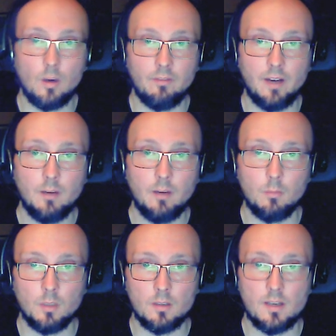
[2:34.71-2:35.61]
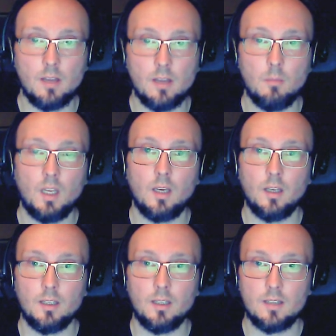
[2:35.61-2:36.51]
environment and making
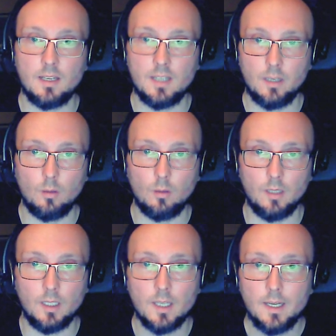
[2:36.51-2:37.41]
it entirely